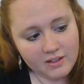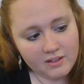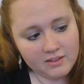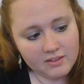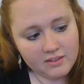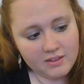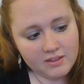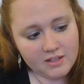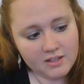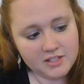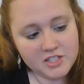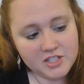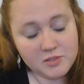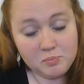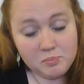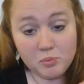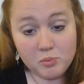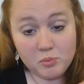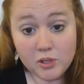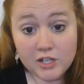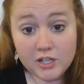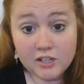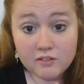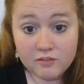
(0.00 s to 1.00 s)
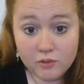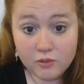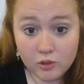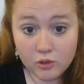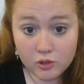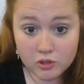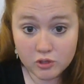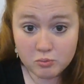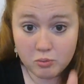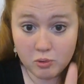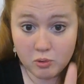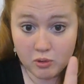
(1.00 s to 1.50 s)
the spring
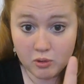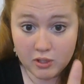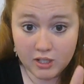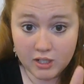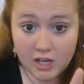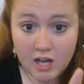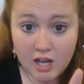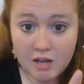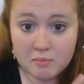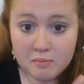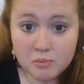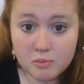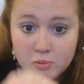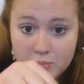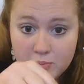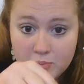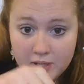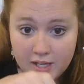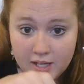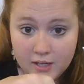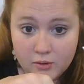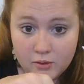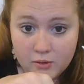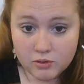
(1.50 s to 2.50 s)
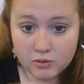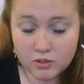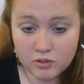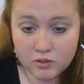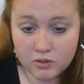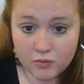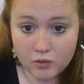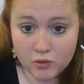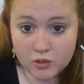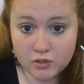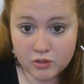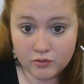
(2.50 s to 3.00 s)
force pulling up will be equal to
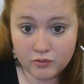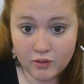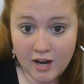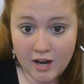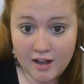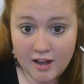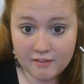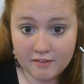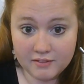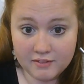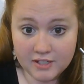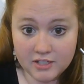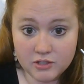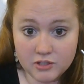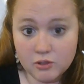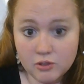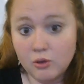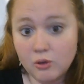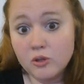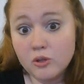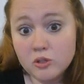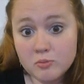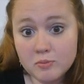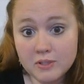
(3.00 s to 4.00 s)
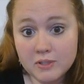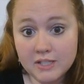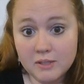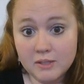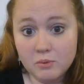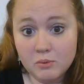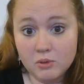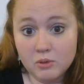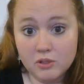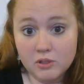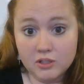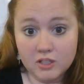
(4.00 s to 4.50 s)
the force of gravity. So
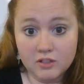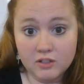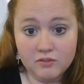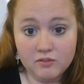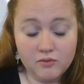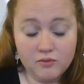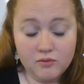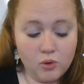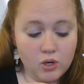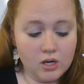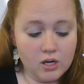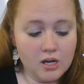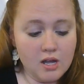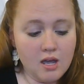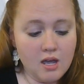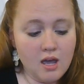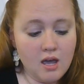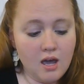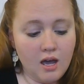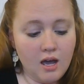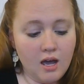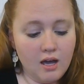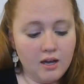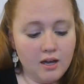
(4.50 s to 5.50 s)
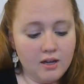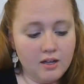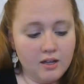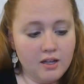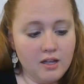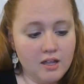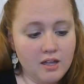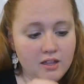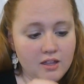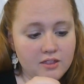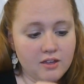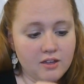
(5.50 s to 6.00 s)
ultimately we're looking for
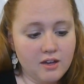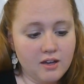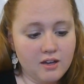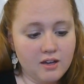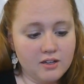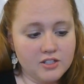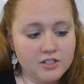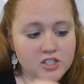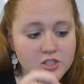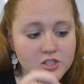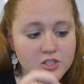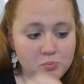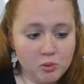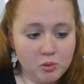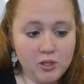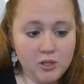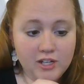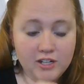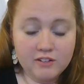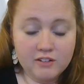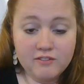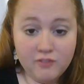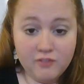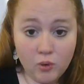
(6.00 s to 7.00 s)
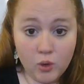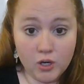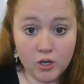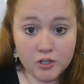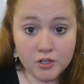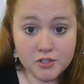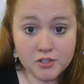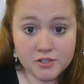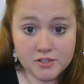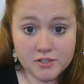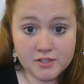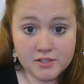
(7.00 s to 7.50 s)
the spring
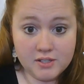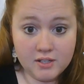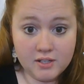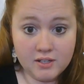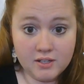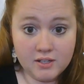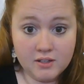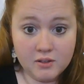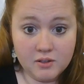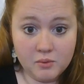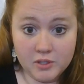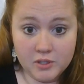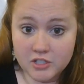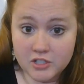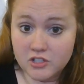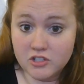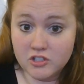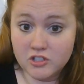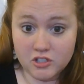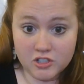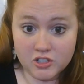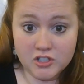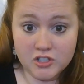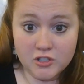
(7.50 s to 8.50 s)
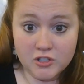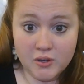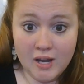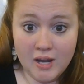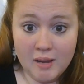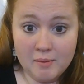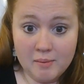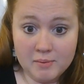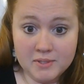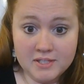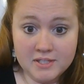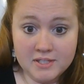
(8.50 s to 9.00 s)
force, which just so
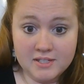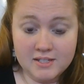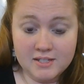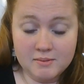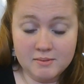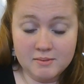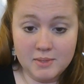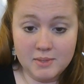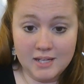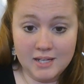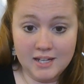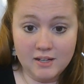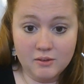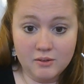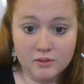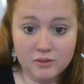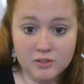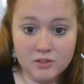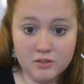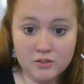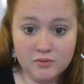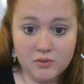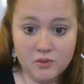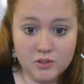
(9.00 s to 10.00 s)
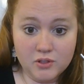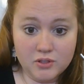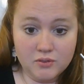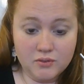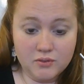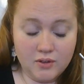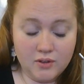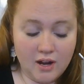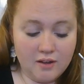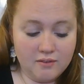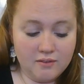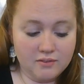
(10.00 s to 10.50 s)
happens to be equal to the force
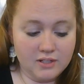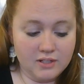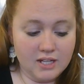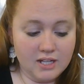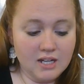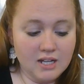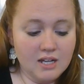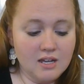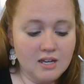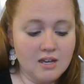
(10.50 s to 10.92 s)
of gravity,